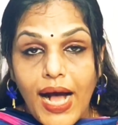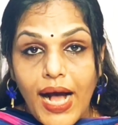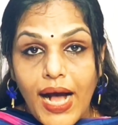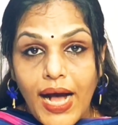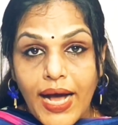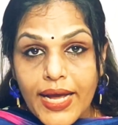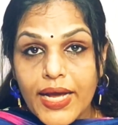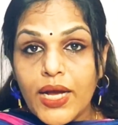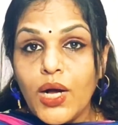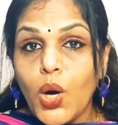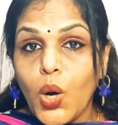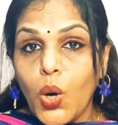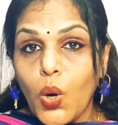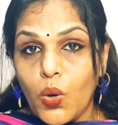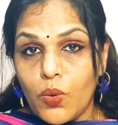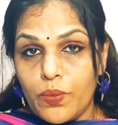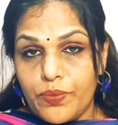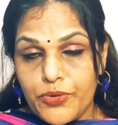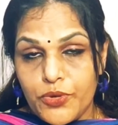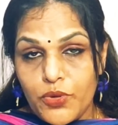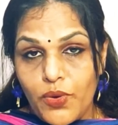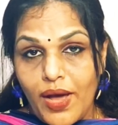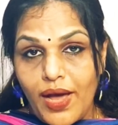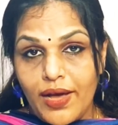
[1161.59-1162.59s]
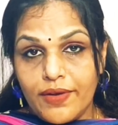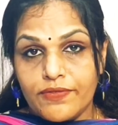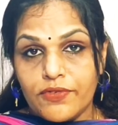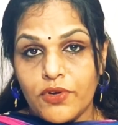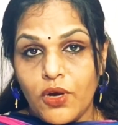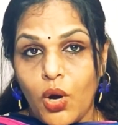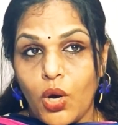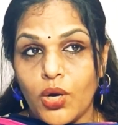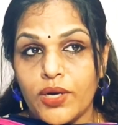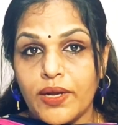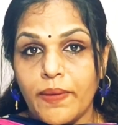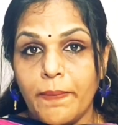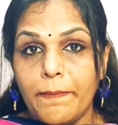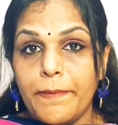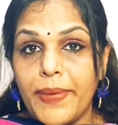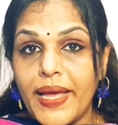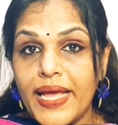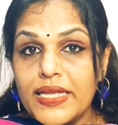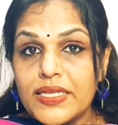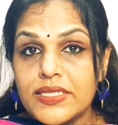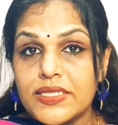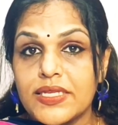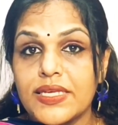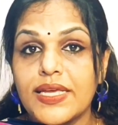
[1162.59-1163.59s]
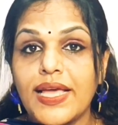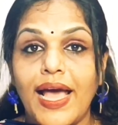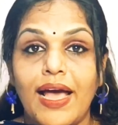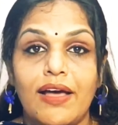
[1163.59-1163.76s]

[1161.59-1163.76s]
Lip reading: I hope you have got a basic